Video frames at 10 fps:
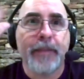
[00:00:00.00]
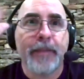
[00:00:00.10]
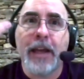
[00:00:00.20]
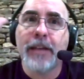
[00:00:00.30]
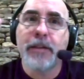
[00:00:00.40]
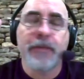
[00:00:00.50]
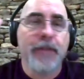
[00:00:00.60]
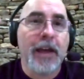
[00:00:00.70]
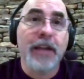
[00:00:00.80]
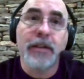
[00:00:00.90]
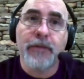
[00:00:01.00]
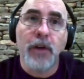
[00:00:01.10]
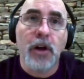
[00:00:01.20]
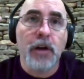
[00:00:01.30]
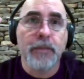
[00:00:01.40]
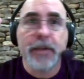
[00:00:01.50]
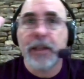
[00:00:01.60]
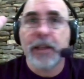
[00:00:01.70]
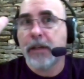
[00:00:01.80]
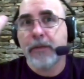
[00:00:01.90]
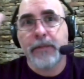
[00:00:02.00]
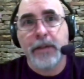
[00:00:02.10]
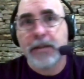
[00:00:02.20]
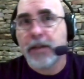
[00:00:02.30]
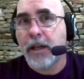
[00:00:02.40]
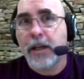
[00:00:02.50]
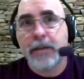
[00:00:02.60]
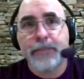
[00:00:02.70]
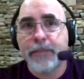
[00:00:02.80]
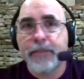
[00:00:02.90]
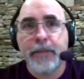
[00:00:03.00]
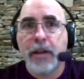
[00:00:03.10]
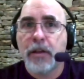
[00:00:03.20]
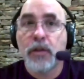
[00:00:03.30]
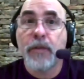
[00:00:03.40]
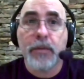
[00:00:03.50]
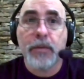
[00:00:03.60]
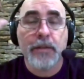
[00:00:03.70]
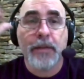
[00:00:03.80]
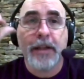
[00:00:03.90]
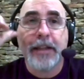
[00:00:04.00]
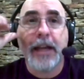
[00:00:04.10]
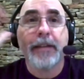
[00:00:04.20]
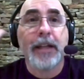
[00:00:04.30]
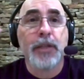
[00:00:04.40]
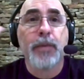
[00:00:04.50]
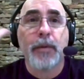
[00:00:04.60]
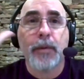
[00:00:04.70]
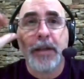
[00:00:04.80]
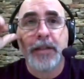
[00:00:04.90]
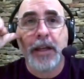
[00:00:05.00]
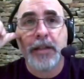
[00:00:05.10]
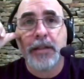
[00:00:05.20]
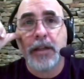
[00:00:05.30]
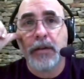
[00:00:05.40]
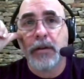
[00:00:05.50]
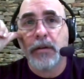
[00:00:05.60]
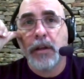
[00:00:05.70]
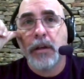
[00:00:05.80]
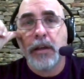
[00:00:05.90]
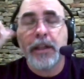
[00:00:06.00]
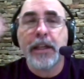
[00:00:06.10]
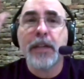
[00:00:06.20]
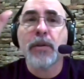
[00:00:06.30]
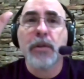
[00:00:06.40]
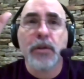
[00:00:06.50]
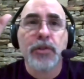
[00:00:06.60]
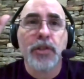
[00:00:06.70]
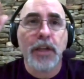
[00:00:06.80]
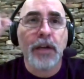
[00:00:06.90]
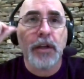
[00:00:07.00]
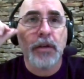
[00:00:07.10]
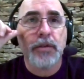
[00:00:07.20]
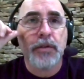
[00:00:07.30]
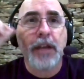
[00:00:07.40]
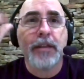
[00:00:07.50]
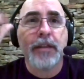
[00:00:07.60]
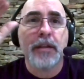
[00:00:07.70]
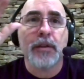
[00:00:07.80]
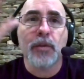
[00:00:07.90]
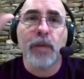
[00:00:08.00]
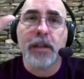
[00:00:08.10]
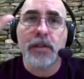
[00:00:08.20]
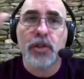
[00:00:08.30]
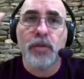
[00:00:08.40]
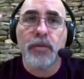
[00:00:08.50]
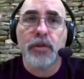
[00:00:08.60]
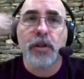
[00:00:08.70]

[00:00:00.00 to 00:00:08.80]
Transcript: end of end of fall, beginning of let's say November, something like that. That's probably best case scenario. In either of those scenarios, I think that the way the consumers are going to